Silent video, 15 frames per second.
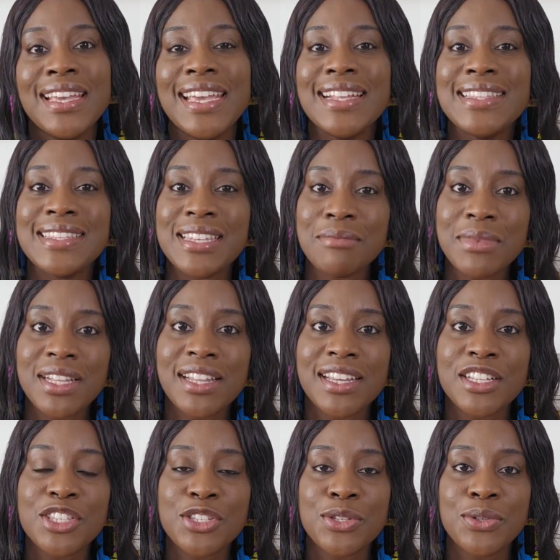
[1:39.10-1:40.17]
It's
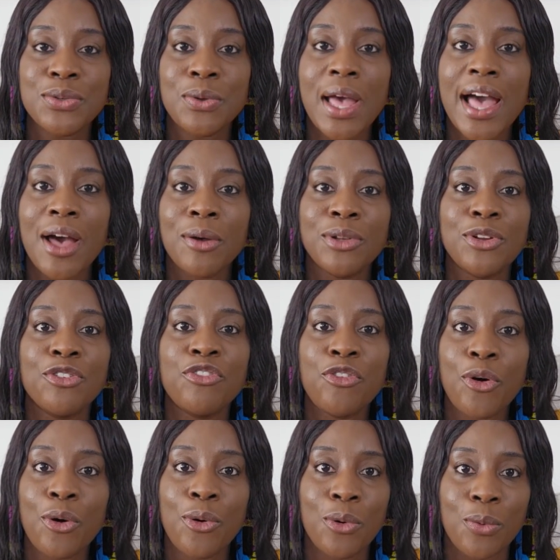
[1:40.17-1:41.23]
similar to how the
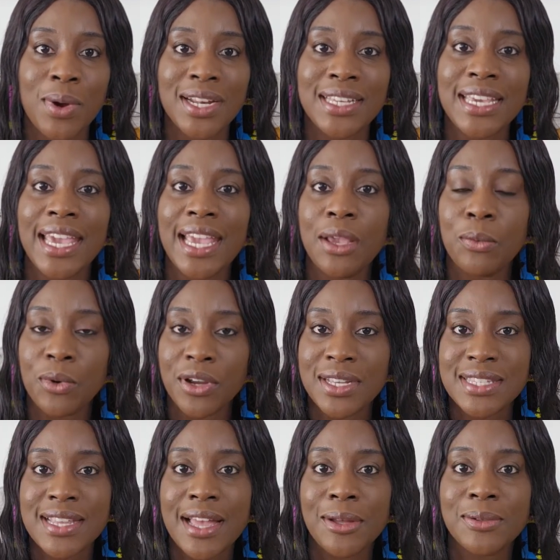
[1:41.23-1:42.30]
401k
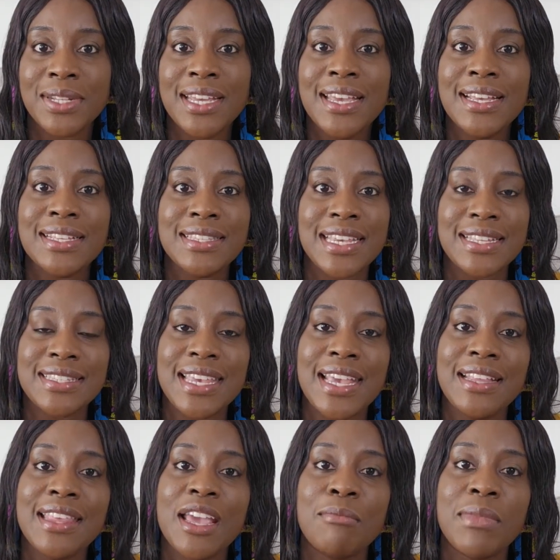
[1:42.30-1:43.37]
works out. They
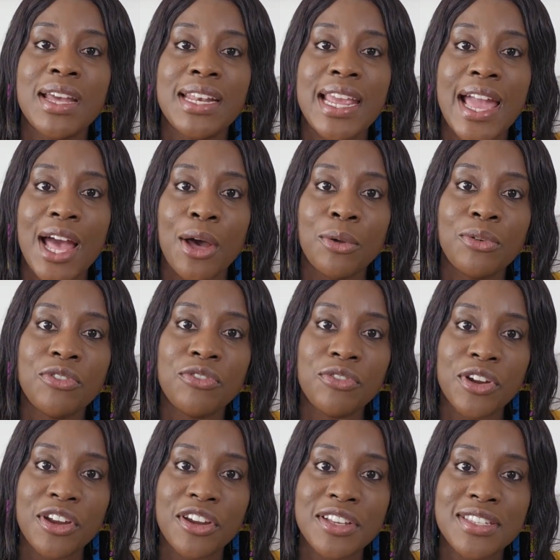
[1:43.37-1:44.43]
take their money out
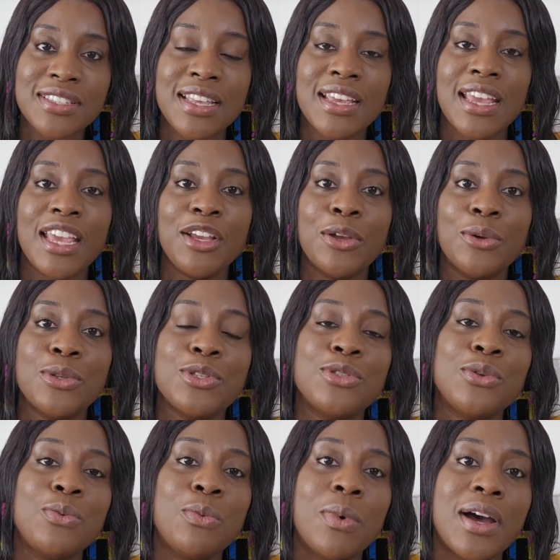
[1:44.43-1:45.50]
first, it goes
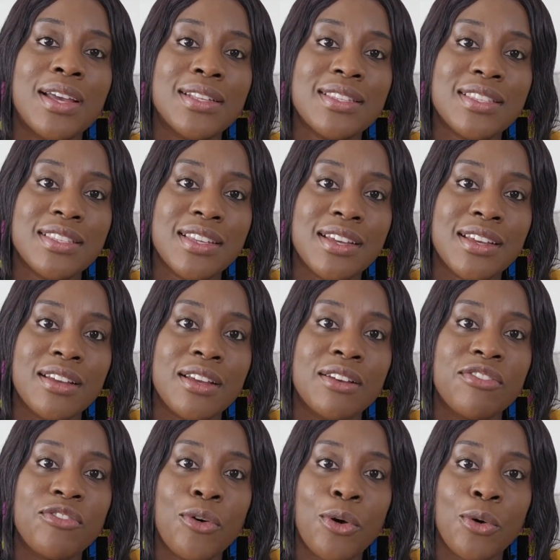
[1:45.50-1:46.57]
towards
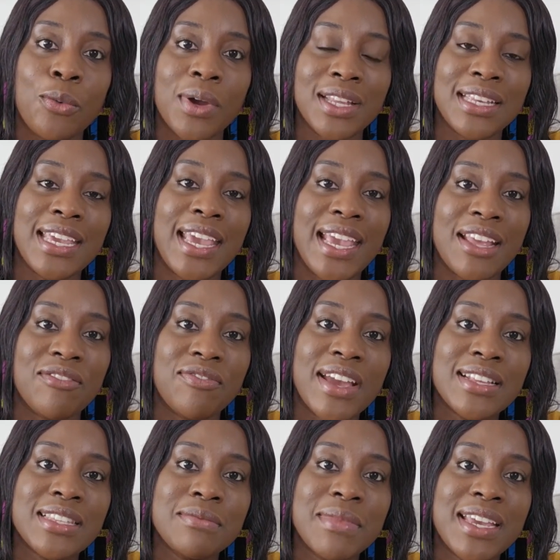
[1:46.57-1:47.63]
the 401k
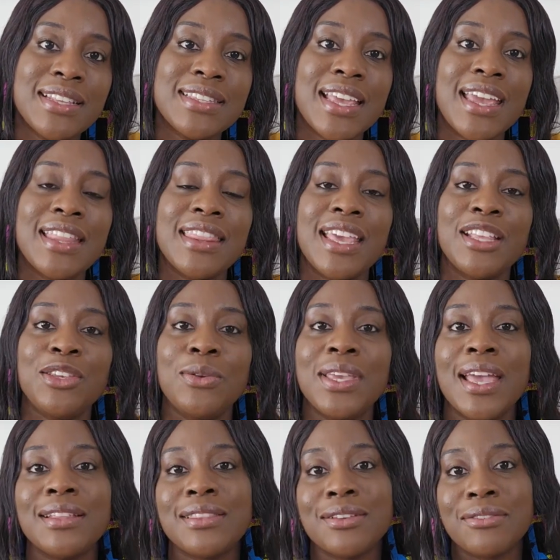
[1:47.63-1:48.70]
investments, and then you
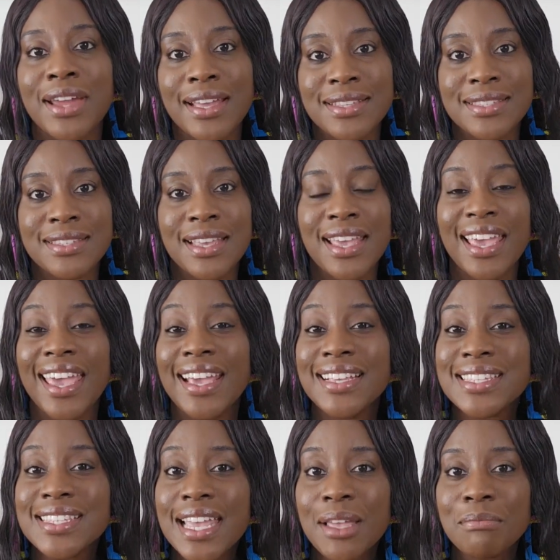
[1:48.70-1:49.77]
get the rest.
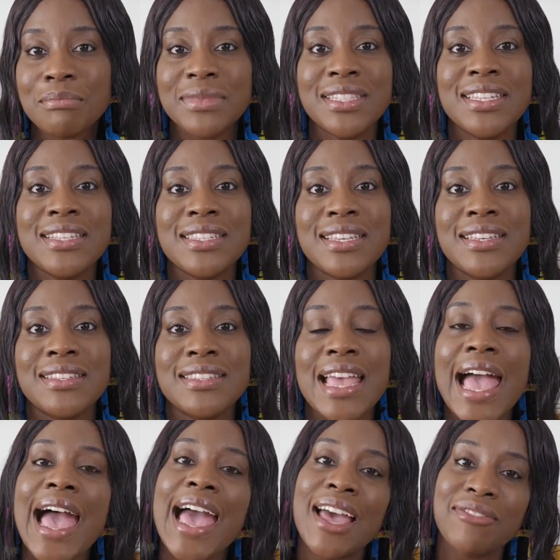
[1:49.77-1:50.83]
Except this is
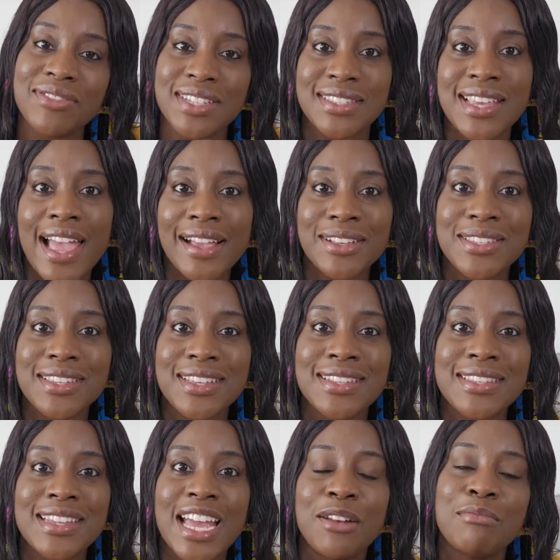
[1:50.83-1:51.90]
after tax,
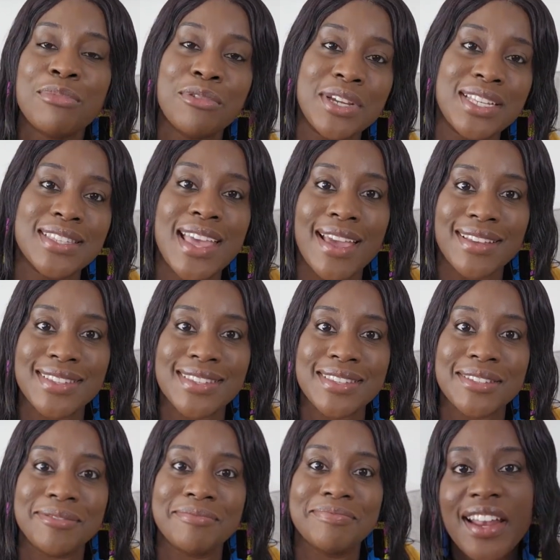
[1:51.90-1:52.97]
it's not pre-tax.
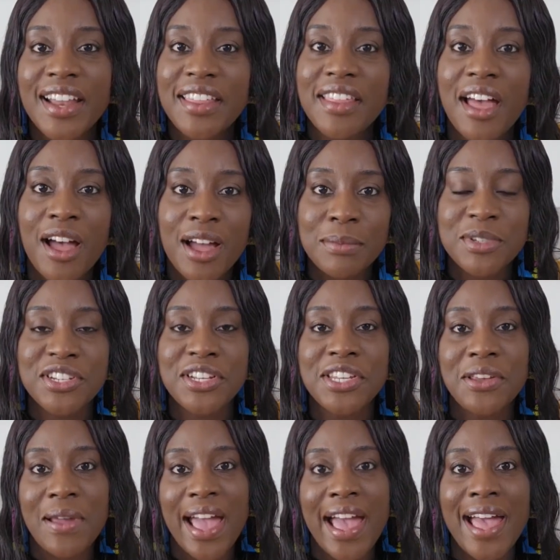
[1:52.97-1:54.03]
Another option
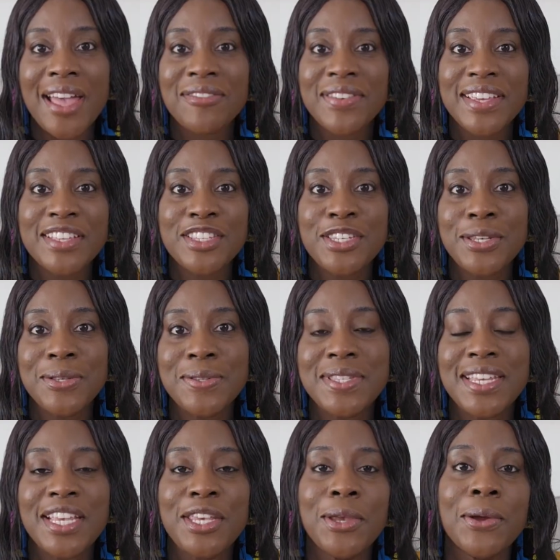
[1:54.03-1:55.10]
you have is
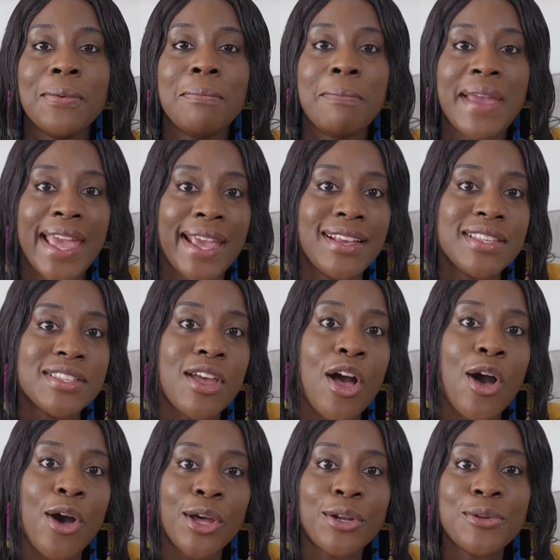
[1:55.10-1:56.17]
using your bank's
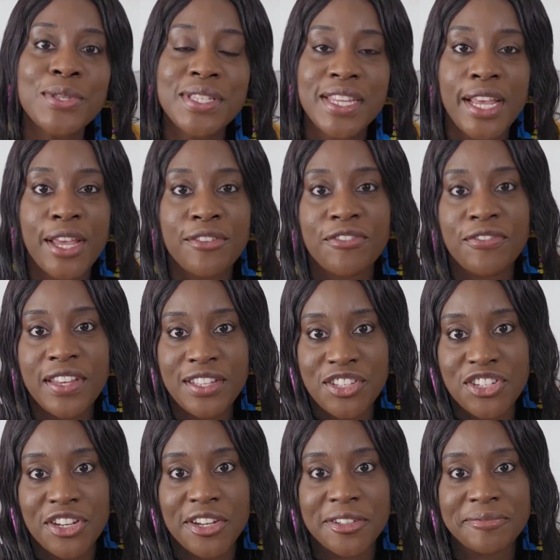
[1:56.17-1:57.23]
autosave
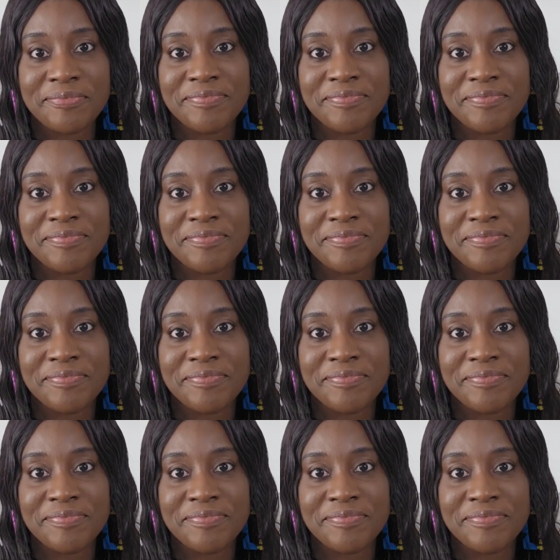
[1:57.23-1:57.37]
feature.